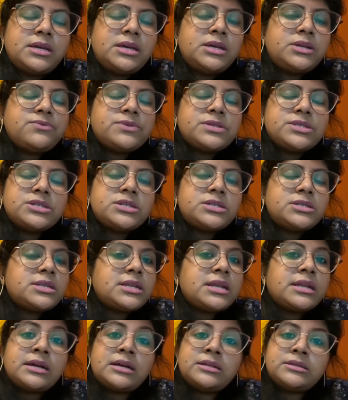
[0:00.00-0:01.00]
It was just
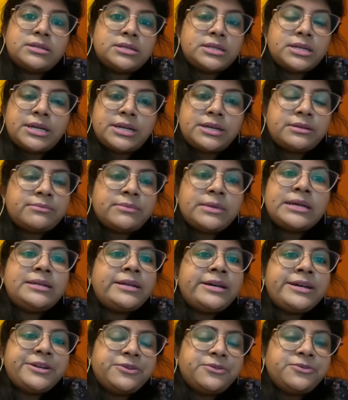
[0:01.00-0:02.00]
another day in my
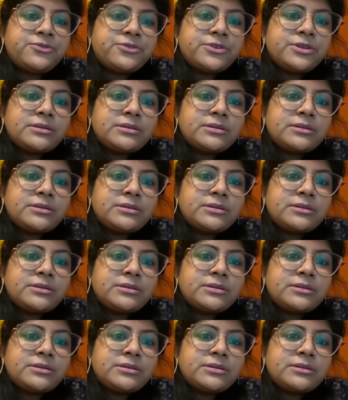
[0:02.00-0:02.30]
life.